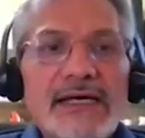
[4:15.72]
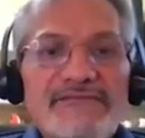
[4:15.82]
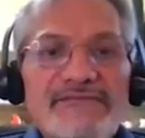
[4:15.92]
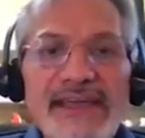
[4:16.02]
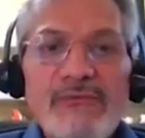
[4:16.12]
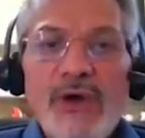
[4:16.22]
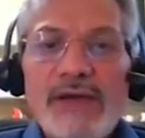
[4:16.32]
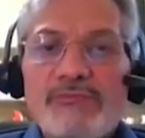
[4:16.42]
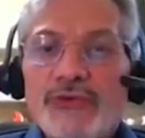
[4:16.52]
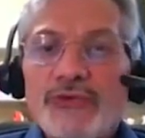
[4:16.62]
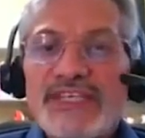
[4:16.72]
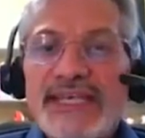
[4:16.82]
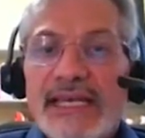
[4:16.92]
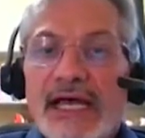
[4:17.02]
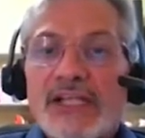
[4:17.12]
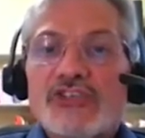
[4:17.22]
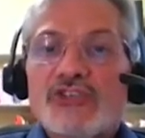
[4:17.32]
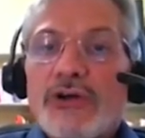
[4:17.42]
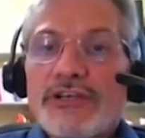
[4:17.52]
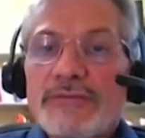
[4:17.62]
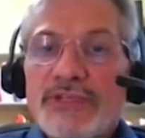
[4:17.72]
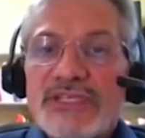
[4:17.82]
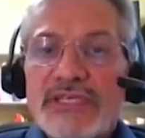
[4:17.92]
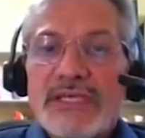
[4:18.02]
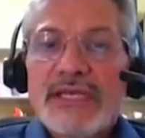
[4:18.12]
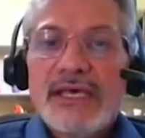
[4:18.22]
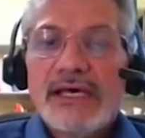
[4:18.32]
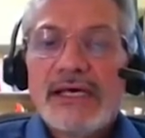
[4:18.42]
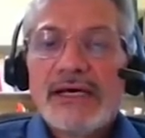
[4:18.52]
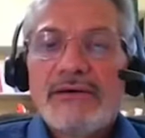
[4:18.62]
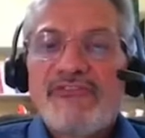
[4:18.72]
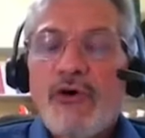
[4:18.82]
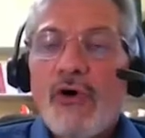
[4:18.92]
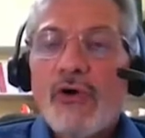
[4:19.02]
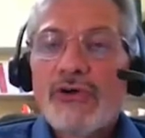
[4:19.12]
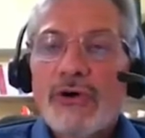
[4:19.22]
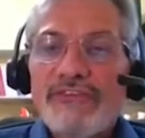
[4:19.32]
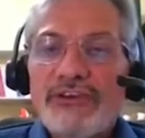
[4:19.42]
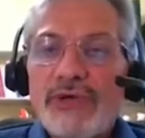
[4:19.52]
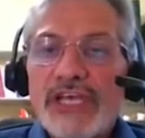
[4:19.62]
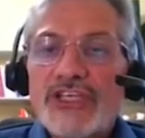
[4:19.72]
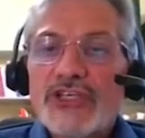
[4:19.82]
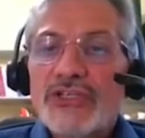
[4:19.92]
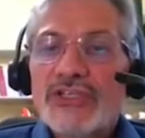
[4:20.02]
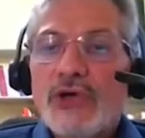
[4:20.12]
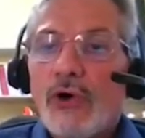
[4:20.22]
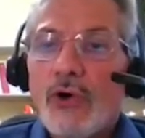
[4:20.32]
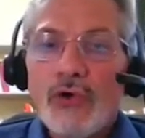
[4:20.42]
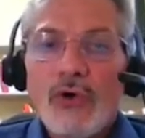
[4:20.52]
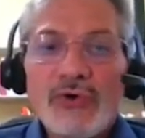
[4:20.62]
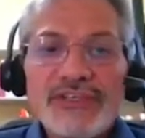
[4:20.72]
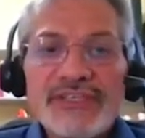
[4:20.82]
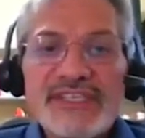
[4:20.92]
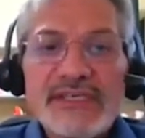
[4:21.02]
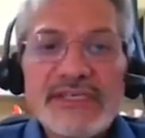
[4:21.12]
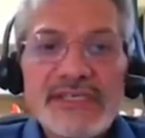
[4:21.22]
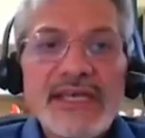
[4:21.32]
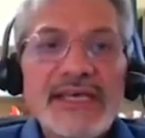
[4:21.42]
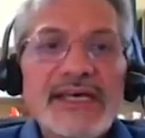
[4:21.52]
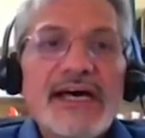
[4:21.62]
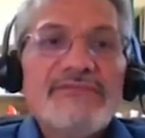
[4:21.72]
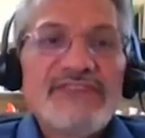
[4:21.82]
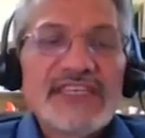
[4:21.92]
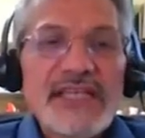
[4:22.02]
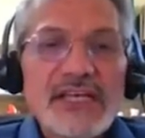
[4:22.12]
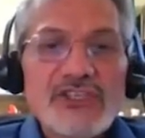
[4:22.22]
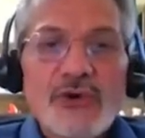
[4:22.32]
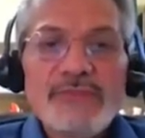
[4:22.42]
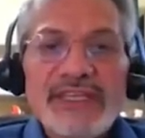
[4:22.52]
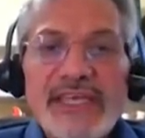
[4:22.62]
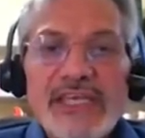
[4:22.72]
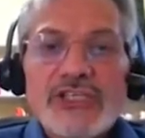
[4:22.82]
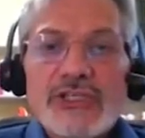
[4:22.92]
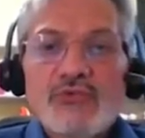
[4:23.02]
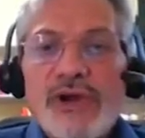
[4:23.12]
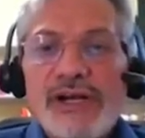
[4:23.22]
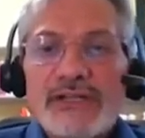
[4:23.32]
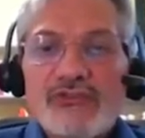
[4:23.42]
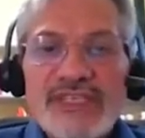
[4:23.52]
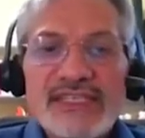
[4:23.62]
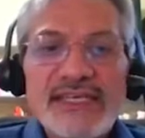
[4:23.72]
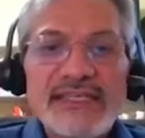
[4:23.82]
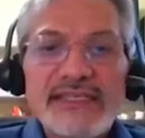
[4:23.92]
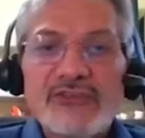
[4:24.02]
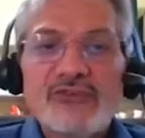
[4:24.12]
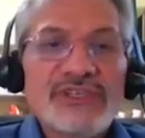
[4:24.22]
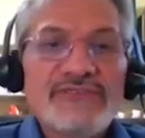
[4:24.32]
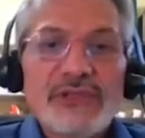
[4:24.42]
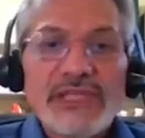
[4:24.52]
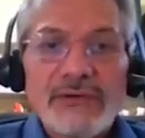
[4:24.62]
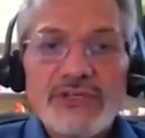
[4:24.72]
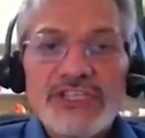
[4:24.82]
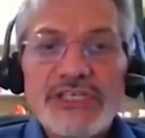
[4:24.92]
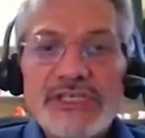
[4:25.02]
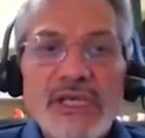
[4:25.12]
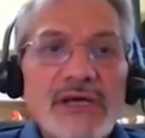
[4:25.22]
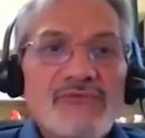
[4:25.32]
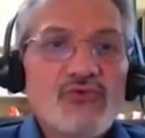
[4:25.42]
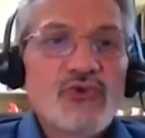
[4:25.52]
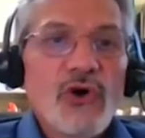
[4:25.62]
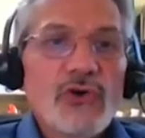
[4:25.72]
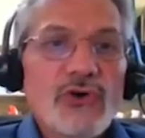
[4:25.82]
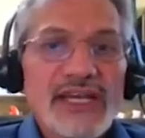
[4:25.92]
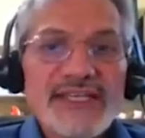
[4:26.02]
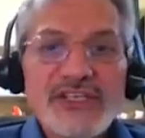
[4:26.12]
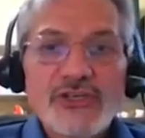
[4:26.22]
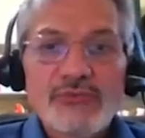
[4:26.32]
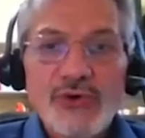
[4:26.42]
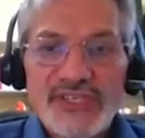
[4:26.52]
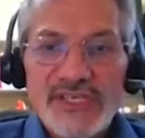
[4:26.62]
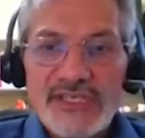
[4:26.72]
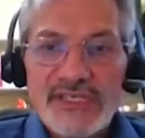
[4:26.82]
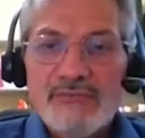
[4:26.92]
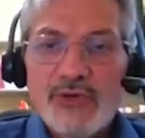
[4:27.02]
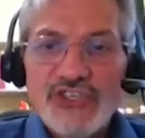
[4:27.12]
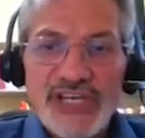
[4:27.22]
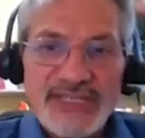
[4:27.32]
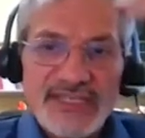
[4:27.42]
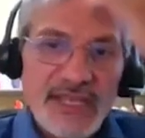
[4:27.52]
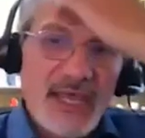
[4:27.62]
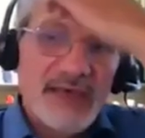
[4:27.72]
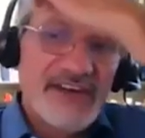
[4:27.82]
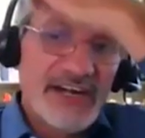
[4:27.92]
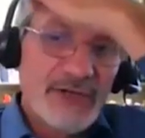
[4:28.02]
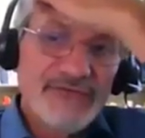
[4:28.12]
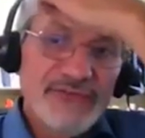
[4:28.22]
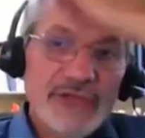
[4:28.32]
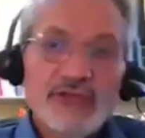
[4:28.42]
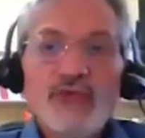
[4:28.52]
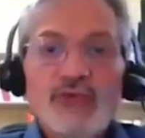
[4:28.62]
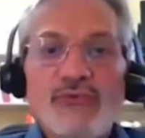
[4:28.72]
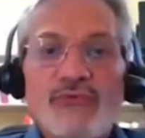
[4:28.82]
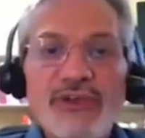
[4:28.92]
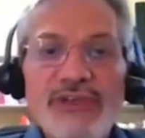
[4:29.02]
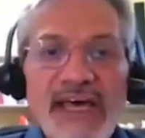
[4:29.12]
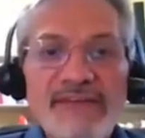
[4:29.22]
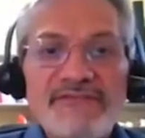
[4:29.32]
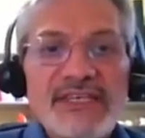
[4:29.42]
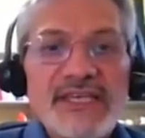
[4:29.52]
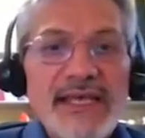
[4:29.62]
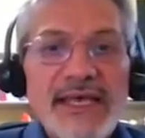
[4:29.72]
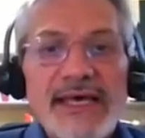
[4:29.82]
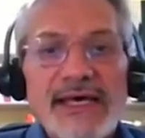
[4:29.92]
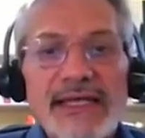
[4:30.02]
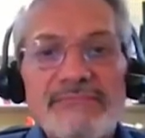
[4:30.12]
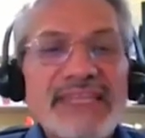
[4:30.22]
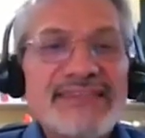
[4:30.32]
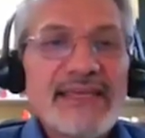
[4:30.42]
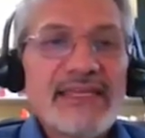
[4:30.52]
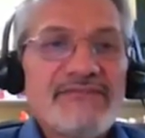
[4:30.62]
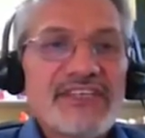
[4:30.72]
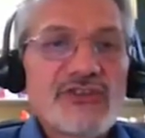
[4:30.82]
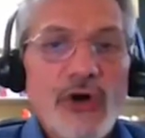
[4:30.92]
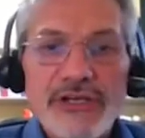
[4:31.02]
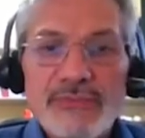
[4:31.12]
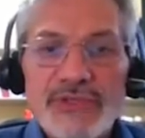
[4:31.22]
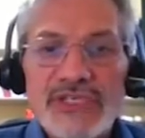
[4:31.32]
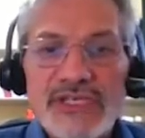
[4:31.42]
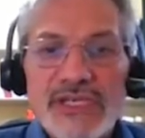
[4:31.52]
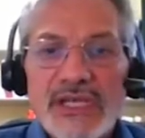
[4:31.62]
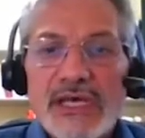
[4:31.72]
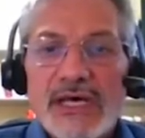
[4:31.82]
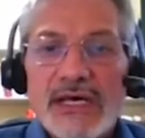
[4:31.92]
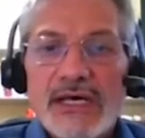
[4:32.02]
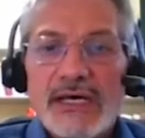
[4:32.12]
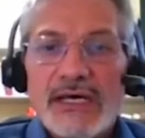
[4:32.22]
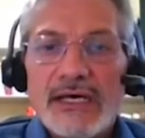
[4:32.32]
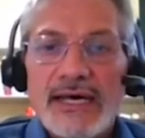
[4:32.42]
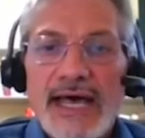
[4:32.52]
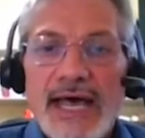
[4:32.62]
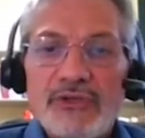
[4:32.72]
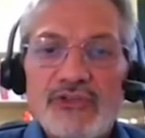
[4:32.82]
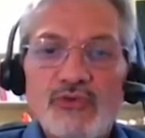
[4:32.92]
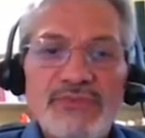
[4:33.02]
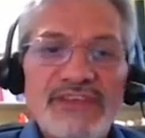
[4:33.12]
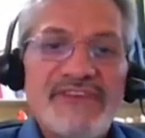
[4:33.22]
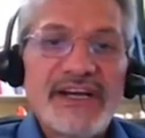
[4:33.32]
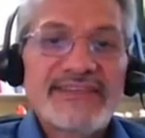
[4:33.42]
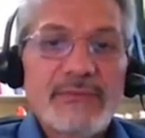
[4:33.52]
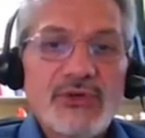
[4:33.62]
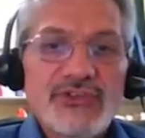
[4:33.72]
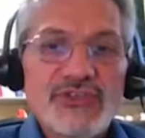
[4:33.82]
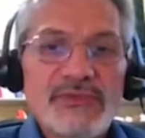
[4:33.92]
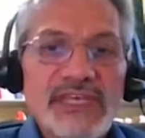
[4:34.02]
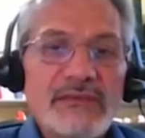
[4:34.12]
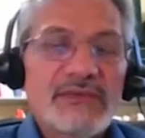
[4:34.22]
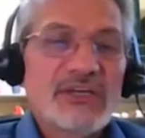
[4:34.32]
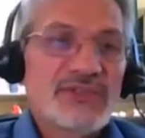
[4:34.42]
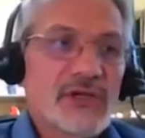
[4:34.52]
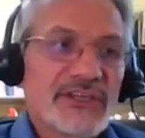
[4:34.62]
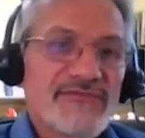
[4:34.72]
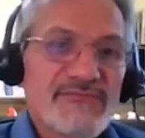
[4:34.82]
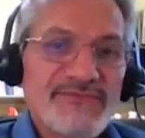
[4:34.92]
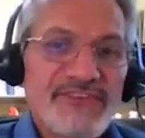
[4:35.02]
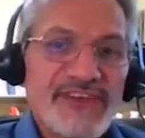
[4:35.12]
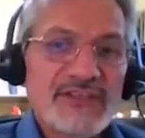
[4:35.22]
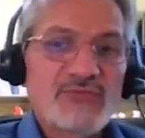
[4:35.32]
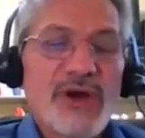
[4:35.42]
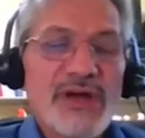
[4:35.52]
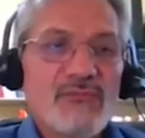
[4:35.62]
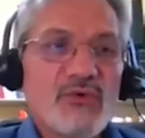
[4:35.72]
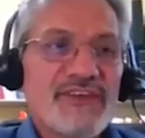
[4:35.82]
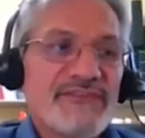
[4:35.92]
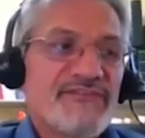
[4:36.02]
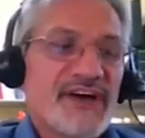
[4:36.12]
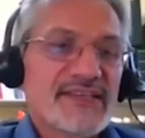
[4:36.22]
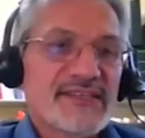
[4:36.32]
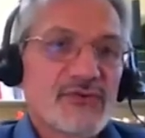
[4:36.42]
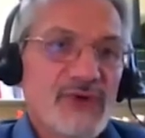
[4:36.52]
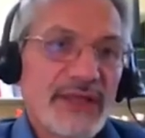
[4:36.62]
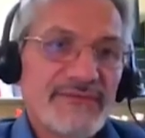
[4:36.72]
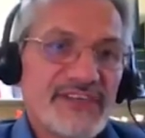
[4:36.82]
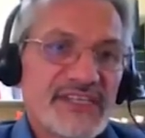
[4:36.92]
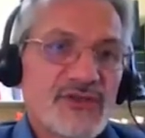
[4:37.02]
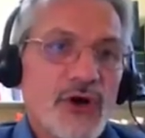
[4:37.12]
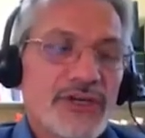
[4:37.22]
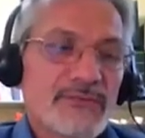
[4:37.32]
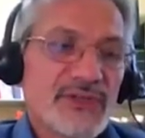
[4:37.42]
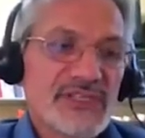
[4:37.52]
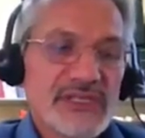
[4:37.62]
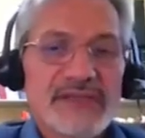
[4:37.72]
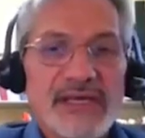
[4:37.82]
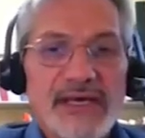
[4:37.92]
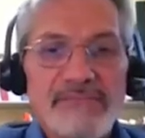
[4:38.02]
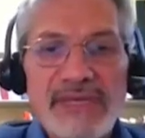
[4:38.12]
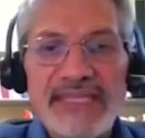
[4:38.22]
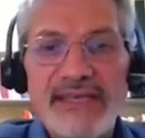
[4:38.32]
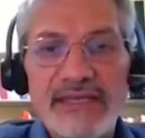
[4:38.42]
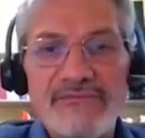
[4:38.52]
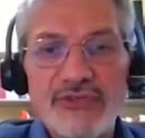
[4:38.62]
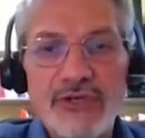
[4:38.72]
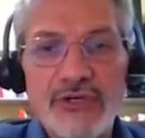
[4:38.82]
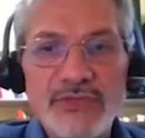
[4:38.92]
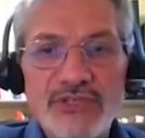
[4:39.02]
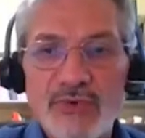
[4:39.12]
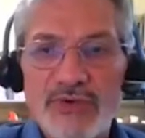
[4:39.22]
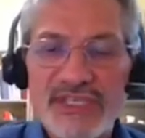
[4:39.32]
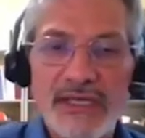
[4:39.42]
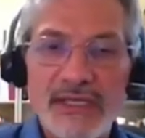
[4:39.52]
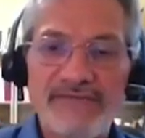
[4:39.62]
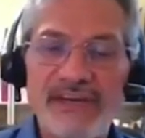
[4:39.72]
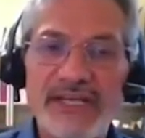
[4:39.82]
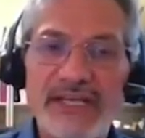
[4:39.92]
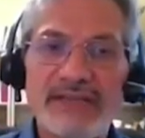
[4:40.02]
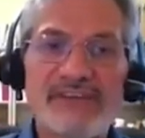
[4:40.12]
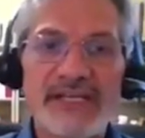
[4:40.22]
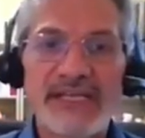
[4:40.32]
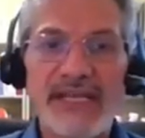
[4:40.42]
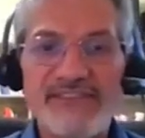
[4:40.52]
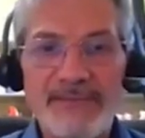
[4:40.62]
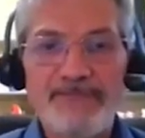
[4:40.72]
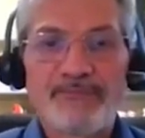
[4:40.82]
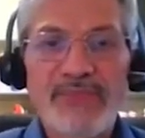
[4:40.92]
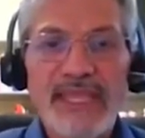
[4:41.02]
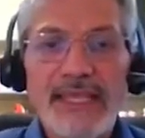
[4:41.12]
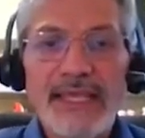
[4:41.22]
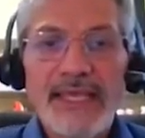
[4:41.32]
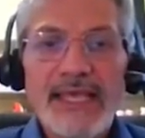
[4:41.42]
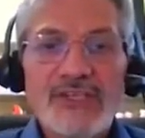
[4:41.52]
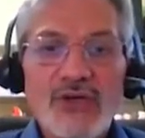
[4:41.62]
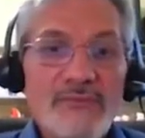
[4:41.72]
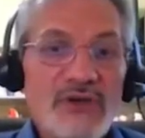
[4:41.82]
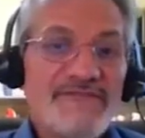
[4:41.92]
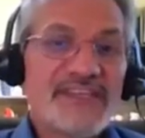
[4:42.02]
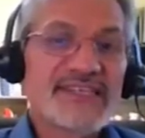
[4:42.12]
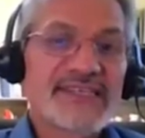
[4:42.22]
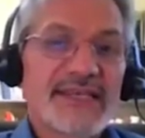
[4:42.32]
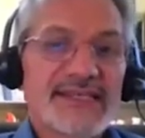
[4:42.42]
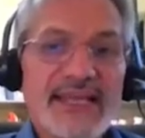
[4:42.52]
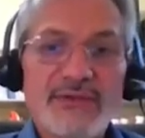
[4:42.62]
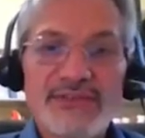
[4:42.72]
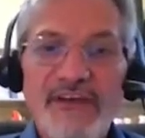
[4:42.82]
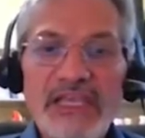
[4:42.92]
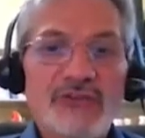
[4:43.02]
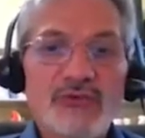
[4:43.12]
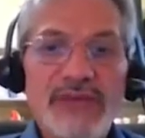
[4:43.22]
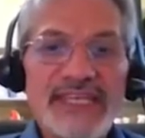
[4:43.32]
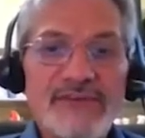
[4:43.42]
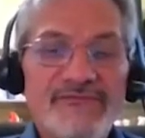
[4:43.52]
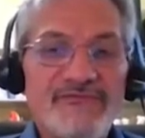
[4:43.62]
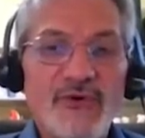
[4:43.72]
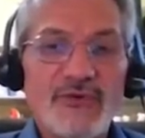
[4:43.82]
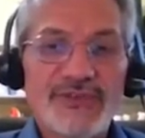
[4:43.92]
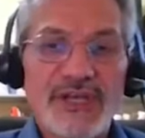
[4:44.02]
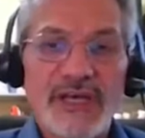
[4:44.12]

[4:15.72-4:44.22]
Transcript: They were producing large documents for all configurations, all audiences, and these large documentations were translated into different languages through long localization projects, very often 2 to 3 months. And maintaining these documents happened to be very time consuming because a lot of things were moving fast around these documents, and maintaining those documents was very, very heavy. So I believe this sounds familiar to many of those